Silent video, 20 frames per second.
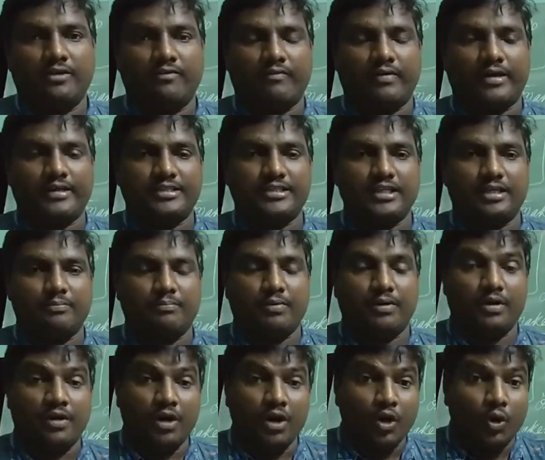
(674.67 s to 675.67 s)
For
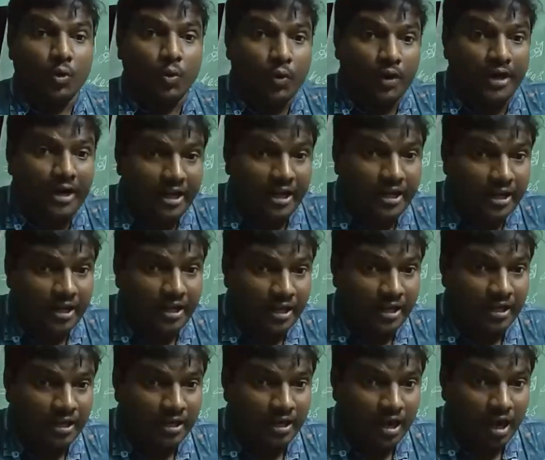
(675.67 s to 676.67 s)
example,
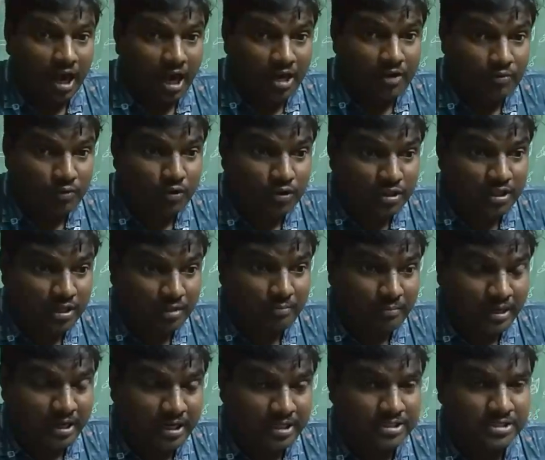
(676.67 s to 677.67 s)
hooray, I won the
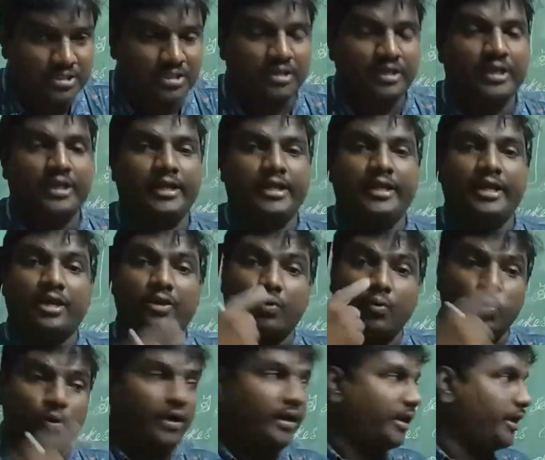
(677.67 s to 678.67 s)
match.
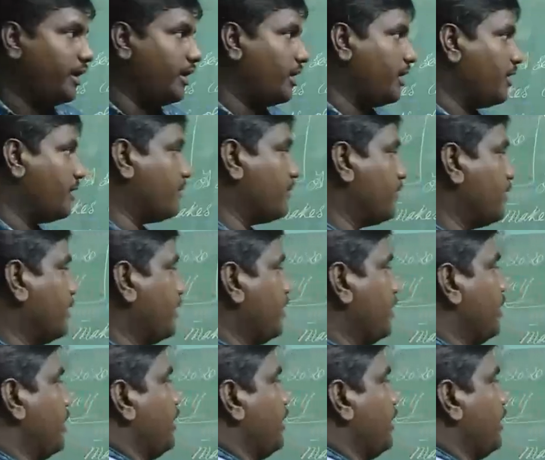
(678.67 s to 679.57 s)
Here hooray,